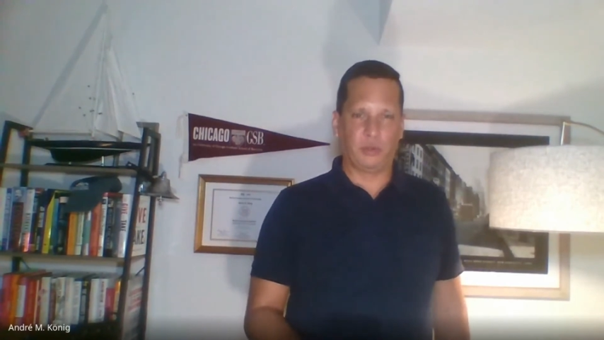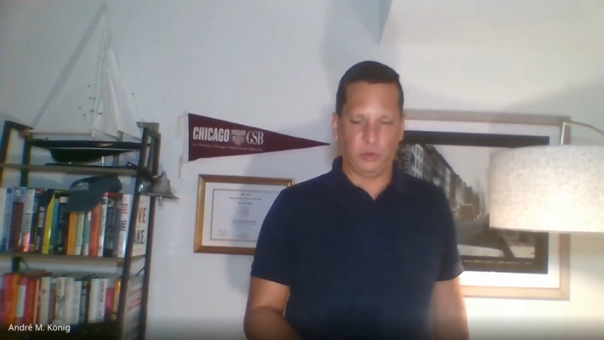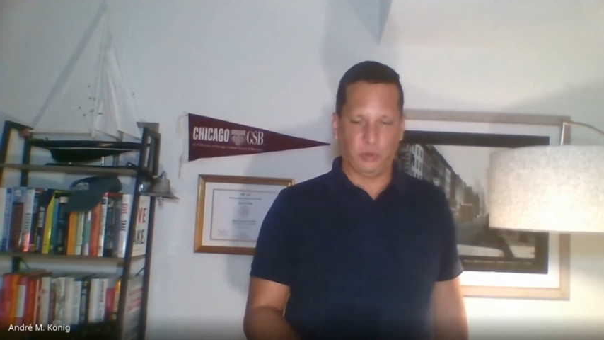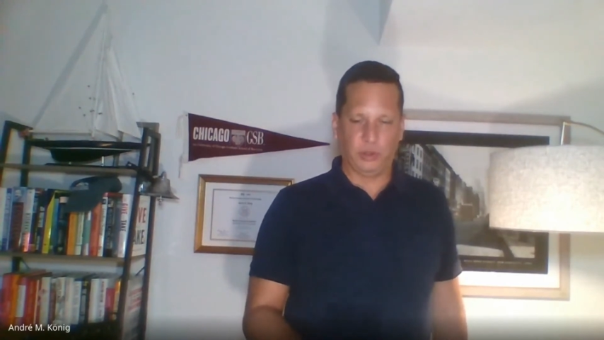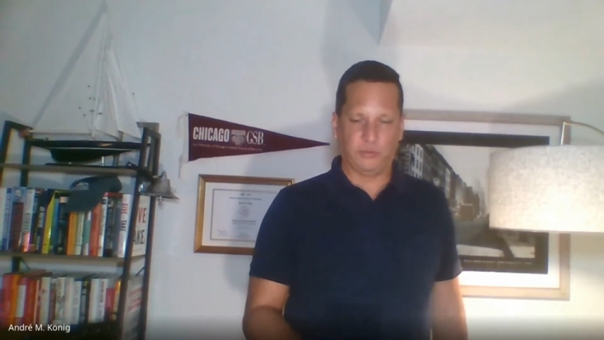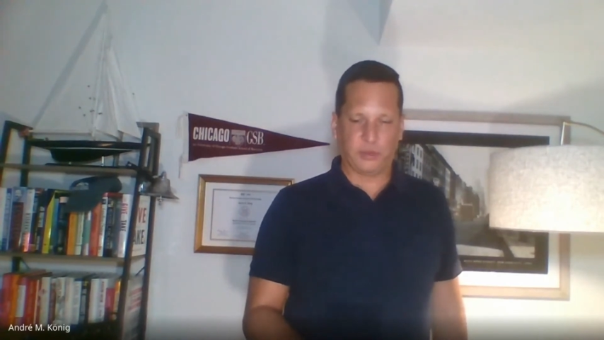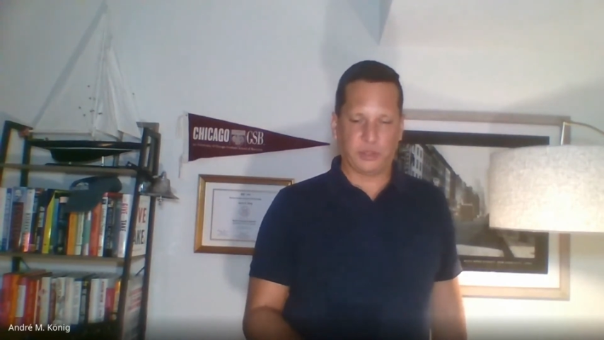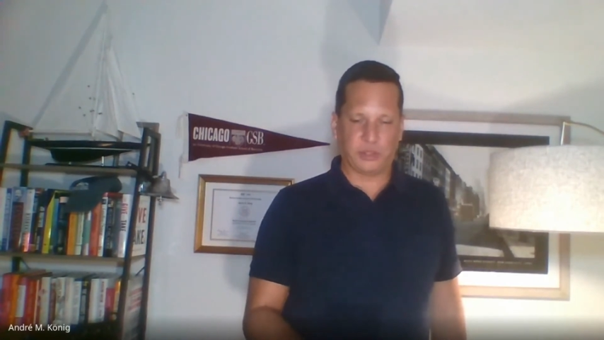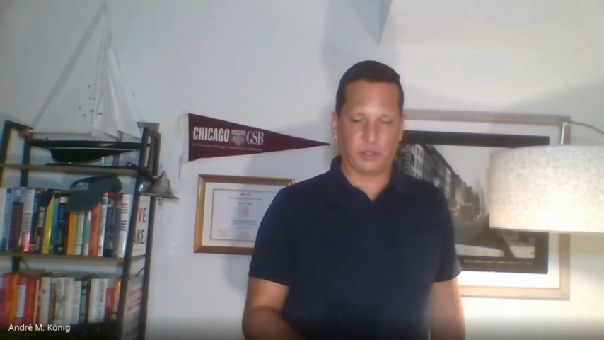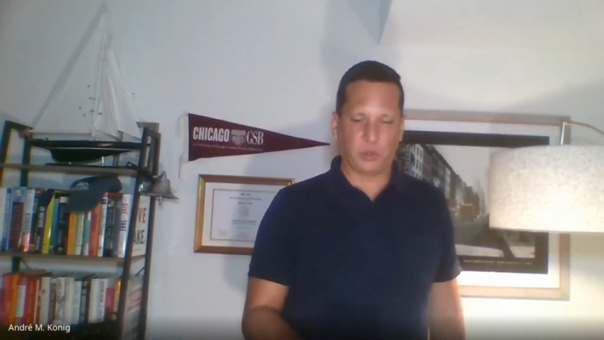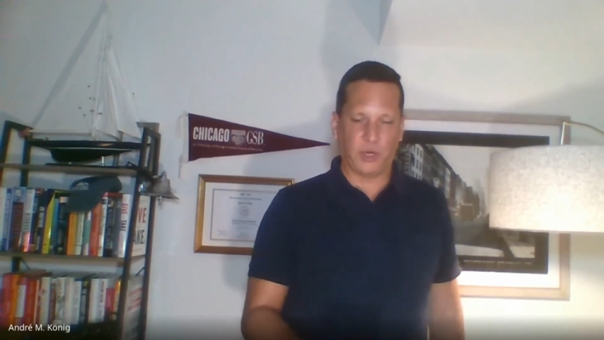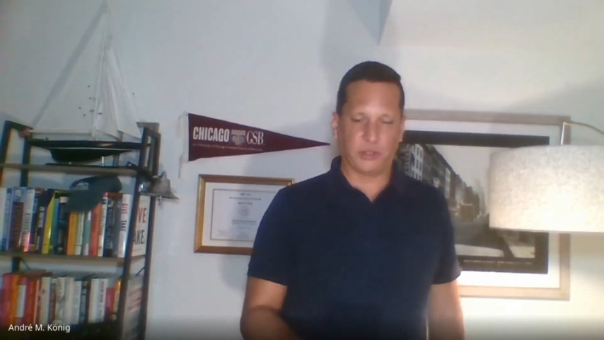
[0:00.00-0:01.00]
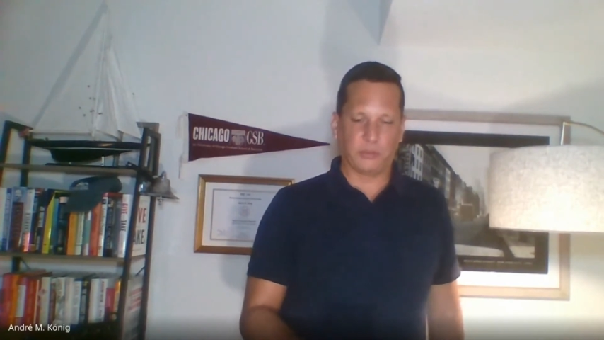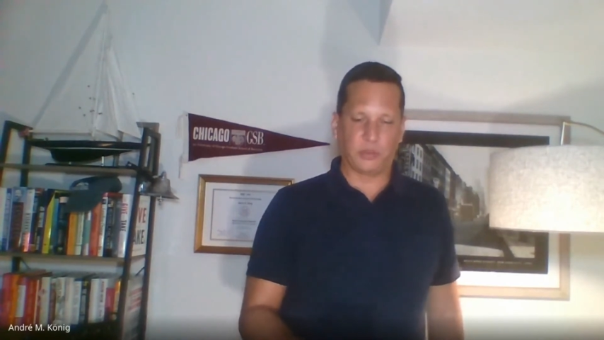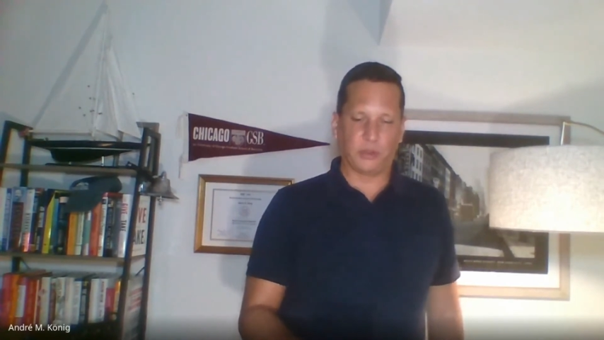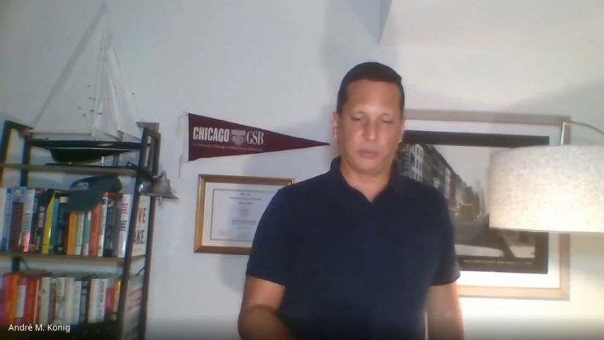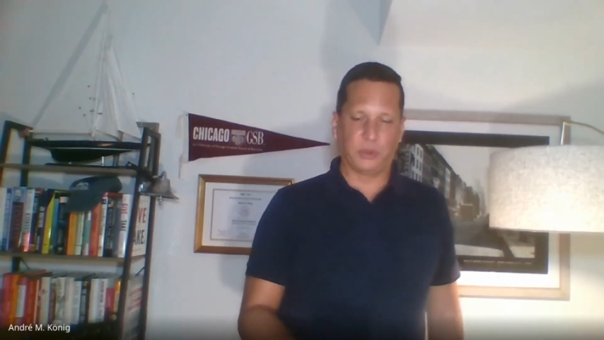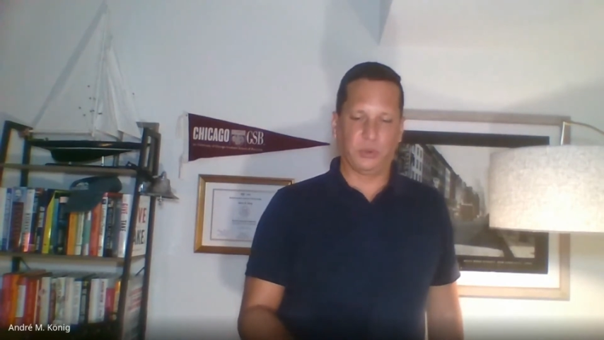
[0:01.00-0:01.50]
universal quantum
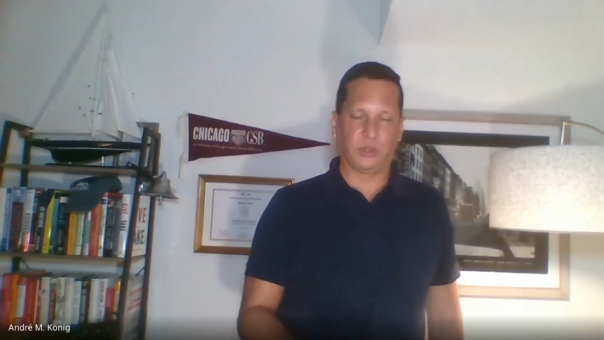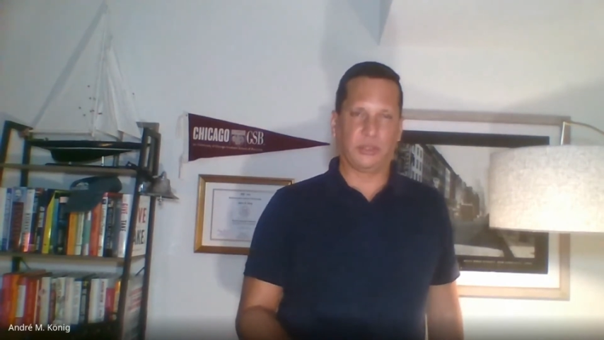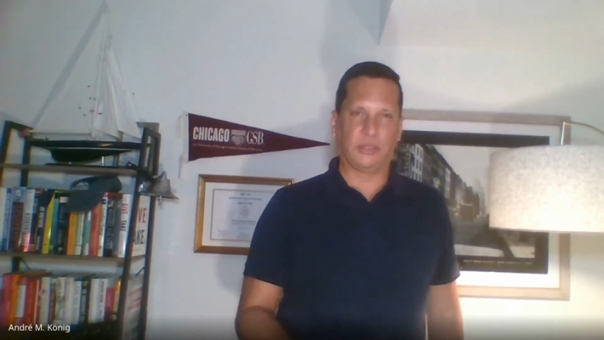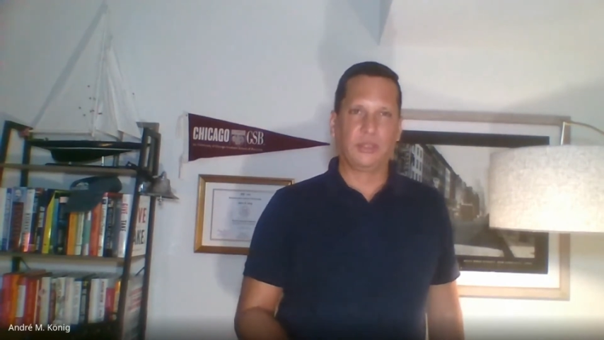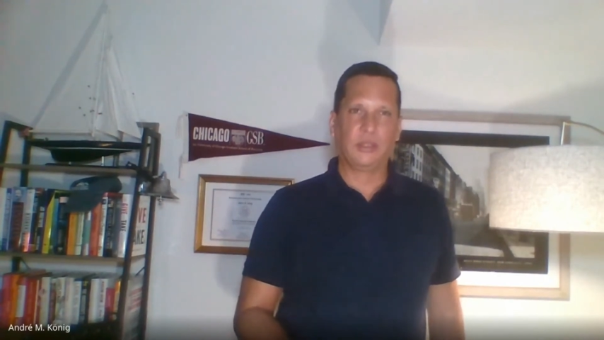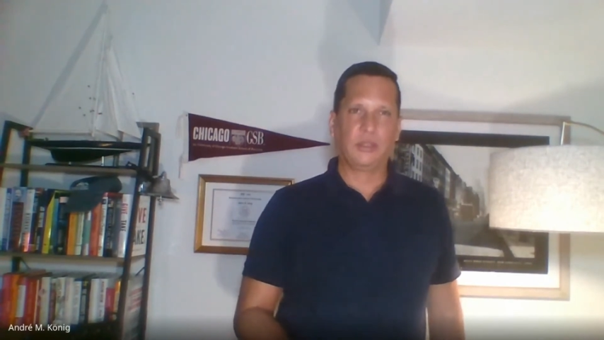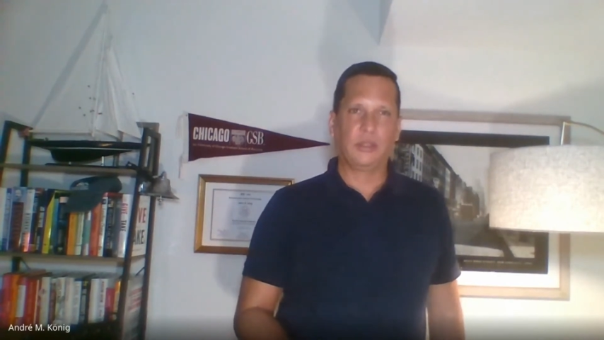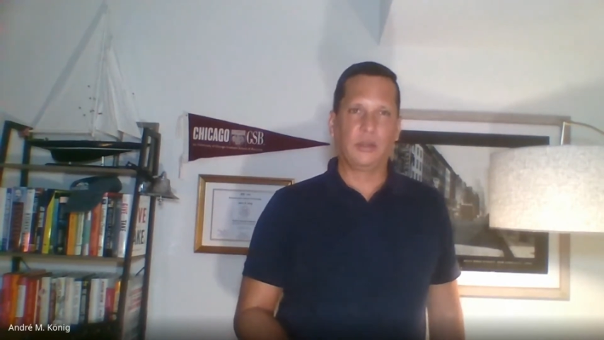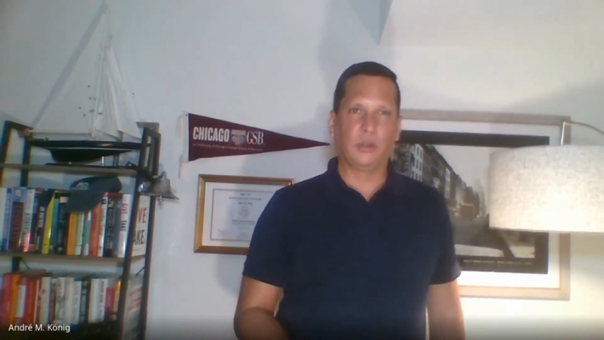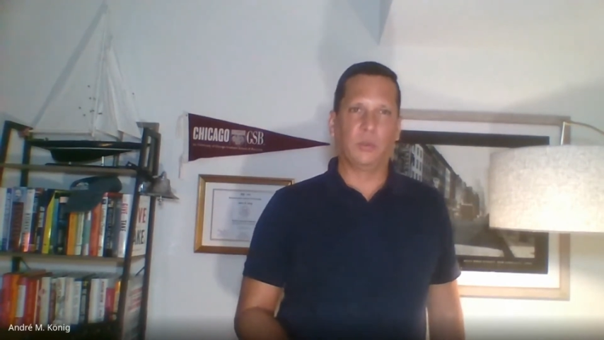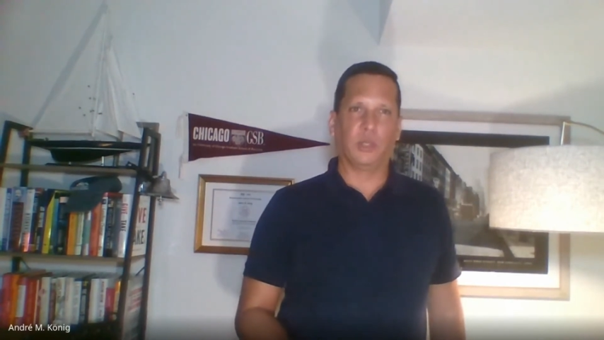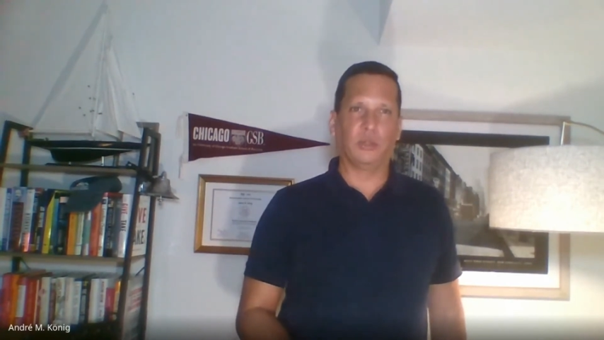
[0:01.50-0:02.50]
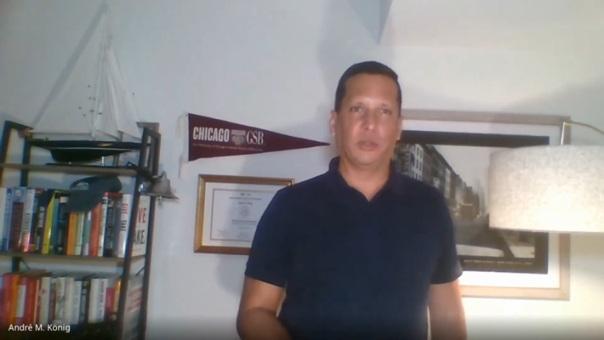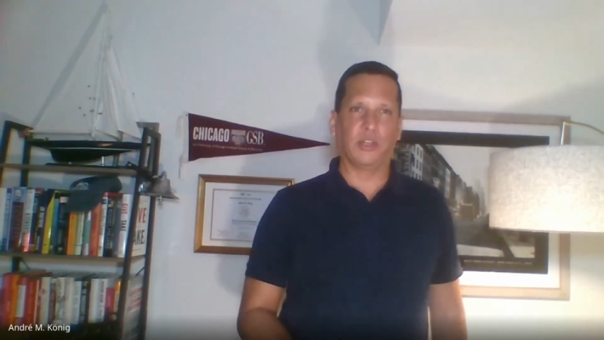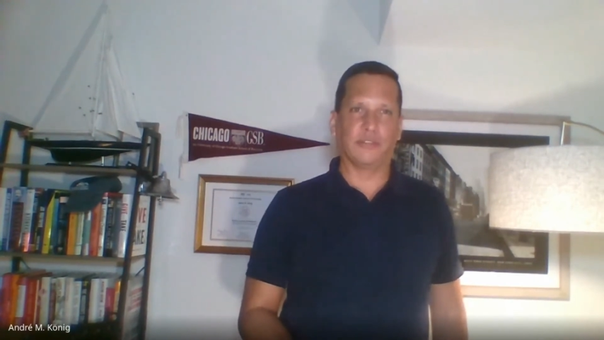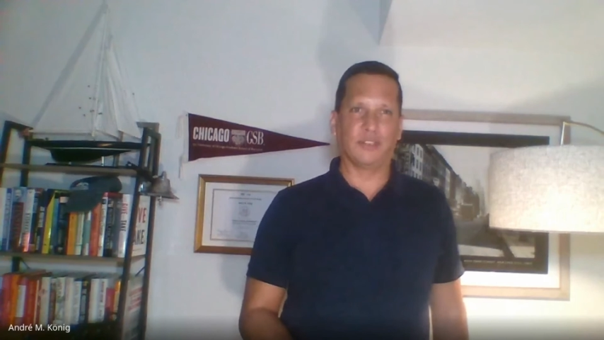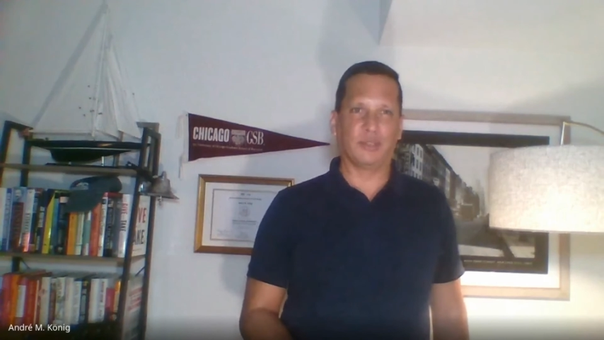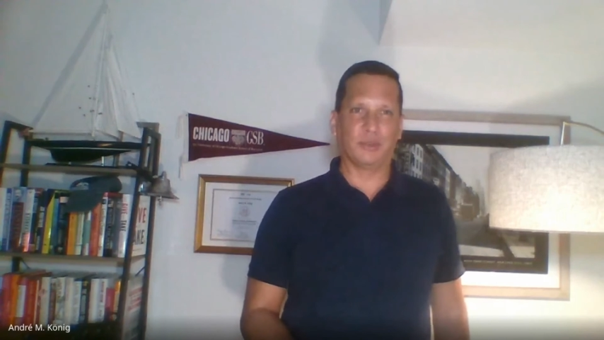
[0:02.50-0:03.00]
computer. Who would you give
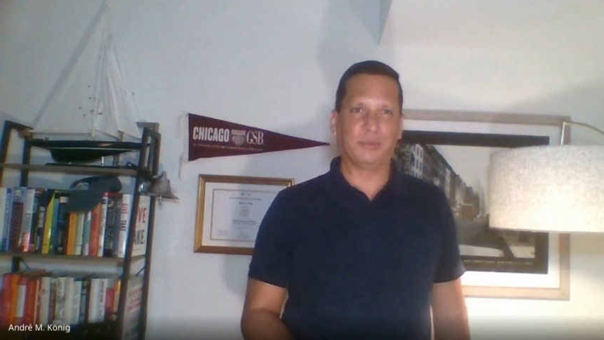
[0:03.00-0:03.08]
it to?